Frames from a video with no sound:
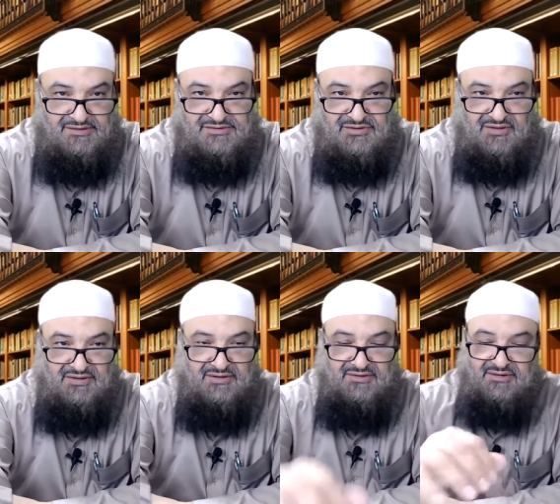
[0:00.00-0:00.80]
so
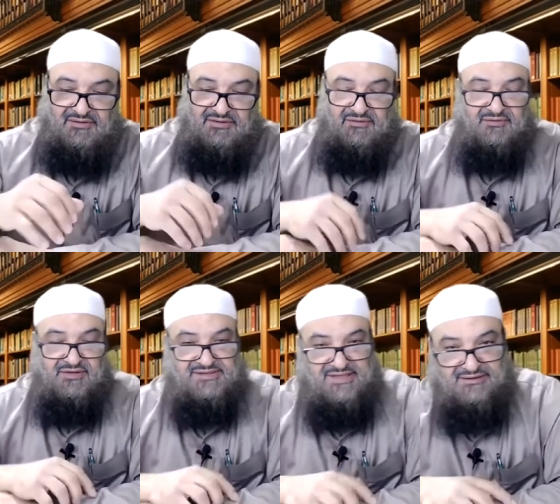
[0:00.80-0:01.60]
the, the, the,
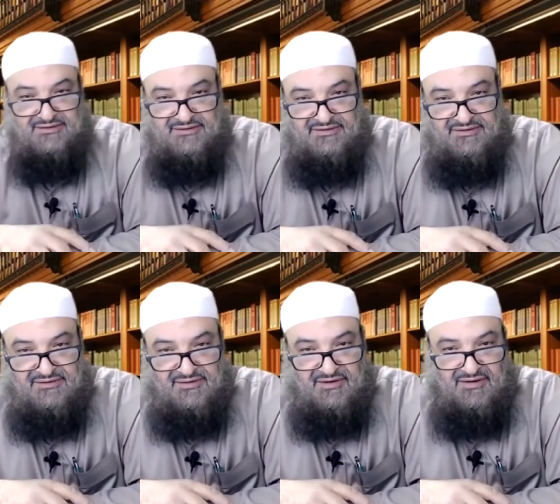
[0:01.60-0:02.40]
the son
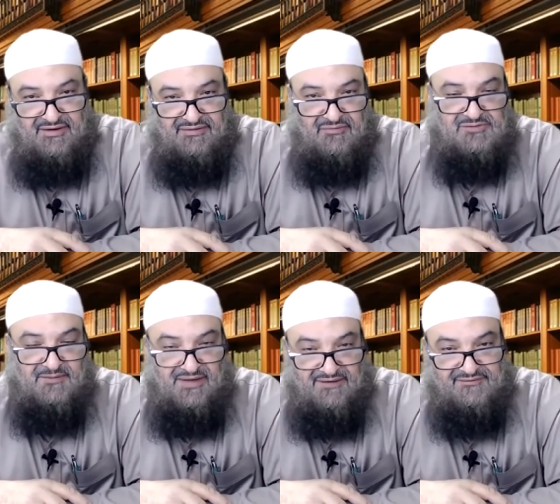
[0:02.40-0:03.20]
uh, the most
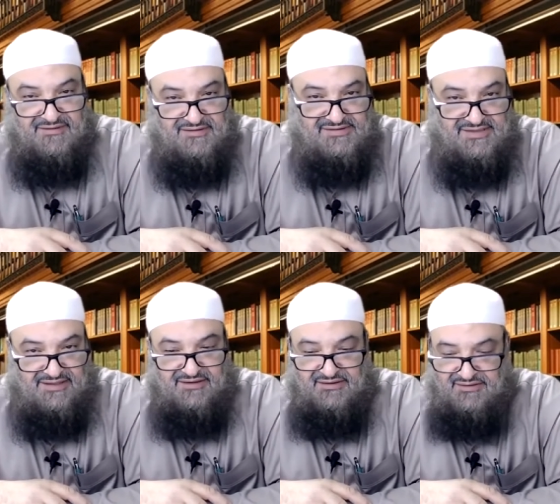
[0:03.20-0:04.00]
beloved
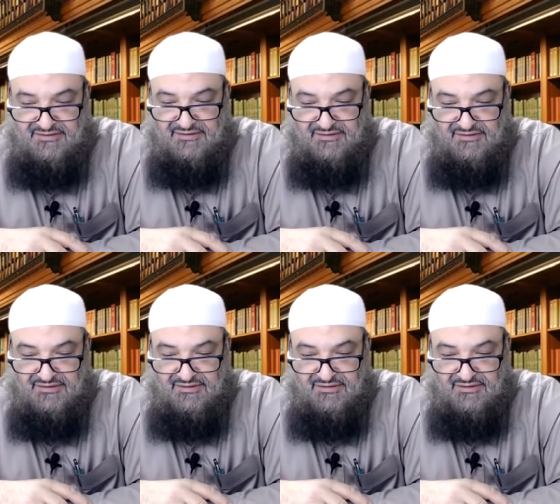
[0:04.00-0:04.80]
son
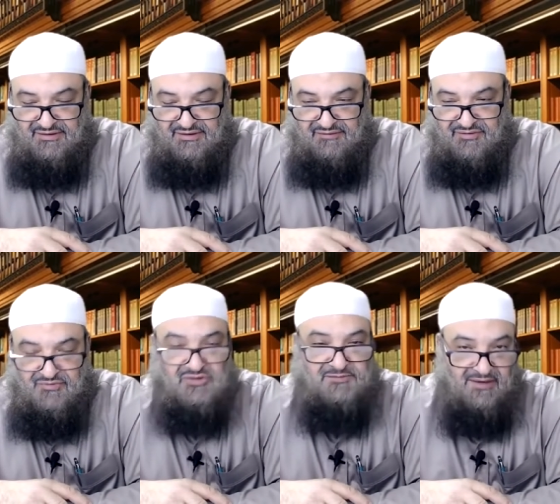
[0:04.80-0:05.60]
of the
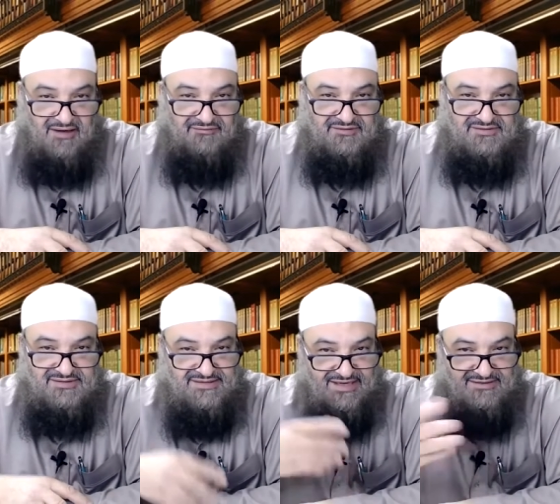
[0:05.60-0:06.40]
most beloved
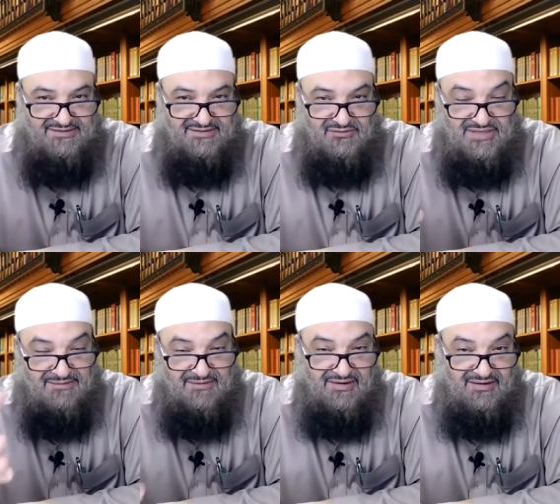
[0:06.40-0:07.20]
Zayd
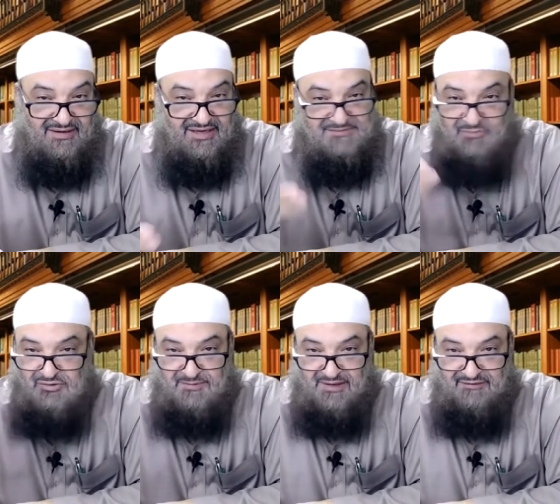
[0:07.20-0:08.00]
Osama he's
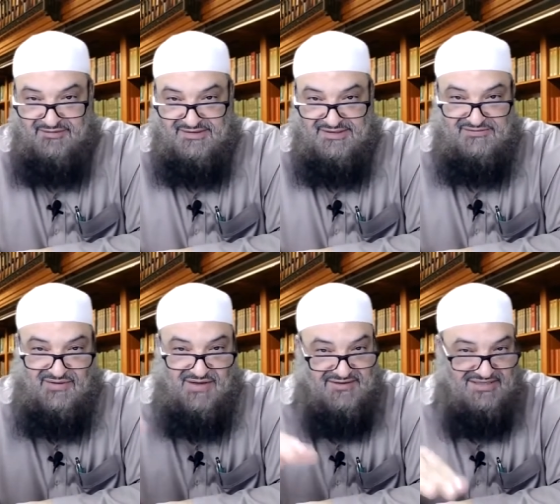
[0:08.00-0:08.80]
most beloved his
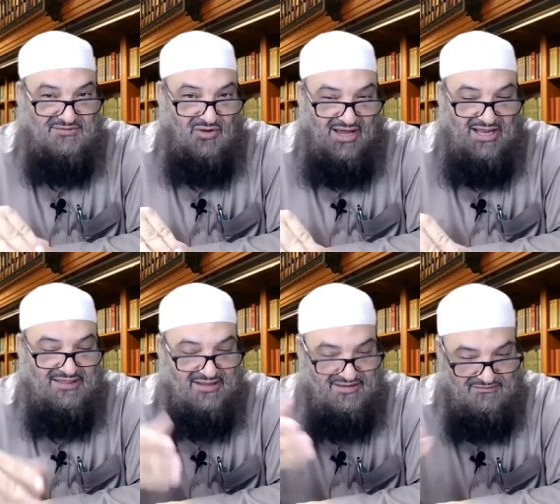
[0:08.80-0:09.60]
father Zayd ibn
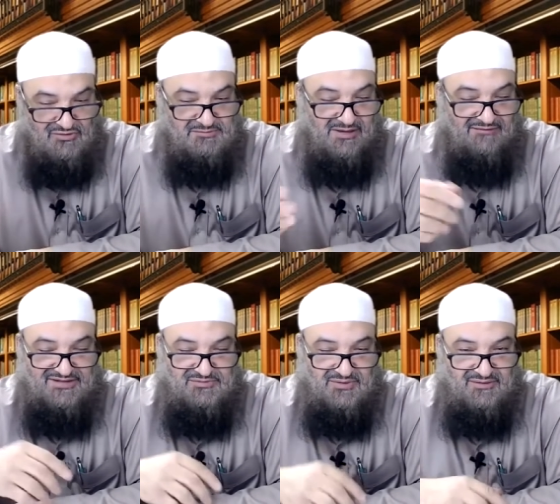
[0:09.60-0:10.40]
Haritha the most beloved
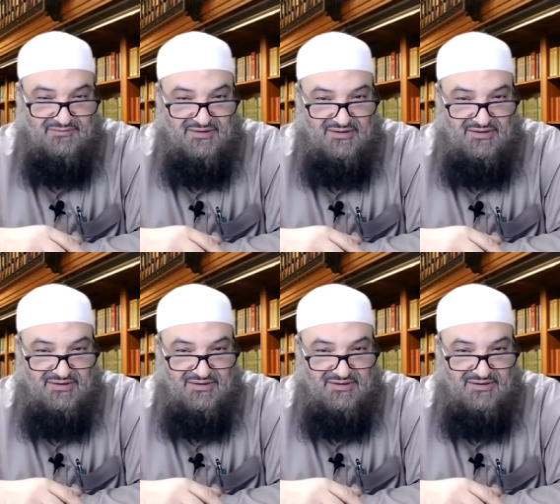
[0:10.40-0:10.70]
as well